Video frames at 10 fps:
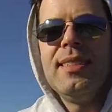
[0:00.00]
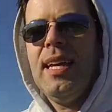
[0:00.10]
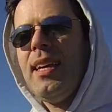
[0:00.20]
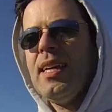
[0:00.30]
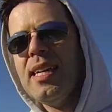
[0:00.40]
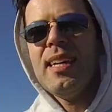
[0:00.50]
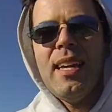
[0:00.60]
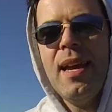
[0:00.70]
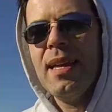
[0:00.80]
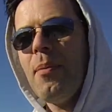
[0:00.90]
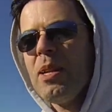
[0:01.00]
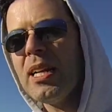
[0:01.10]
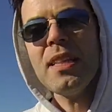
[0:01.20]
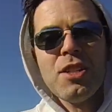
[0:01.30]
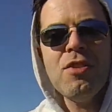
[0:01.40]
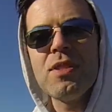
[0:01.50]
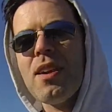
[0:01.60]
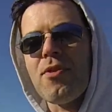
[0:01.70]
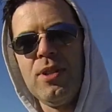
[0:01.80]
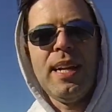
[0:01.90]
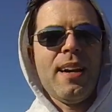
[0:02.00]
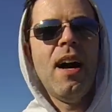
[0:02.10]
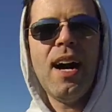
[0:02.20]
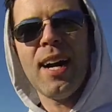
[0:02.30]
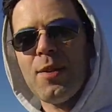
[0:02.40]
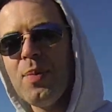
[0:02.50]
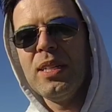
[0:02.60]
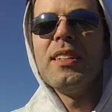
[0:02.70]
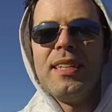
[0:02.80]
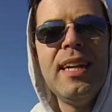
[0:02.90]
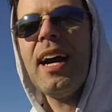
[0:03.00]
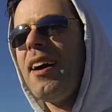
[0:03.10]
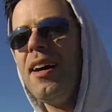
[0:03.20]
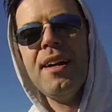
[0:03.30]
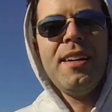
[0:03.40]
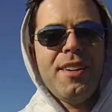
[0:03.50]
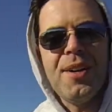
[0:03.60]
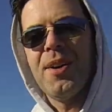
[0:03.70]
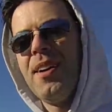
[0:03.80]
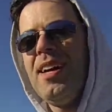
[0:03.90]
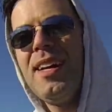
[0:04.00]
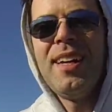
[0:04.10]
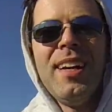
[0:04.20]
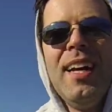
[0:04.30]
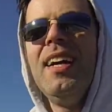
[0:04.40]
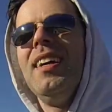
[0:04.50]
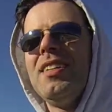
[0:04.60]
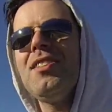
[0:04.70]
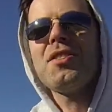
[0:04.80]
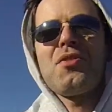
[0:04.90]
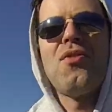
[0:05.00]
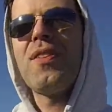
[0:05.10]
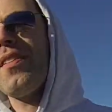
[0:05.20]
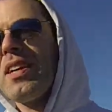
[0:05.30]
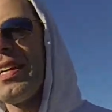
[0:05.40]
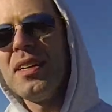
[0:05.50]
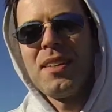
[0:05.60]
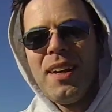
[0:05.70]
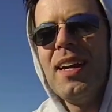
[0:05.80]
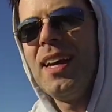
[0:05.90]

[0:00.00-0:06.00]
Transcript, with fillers: it, I mean, not that she was ever like hot, but not hot here. She looks very young.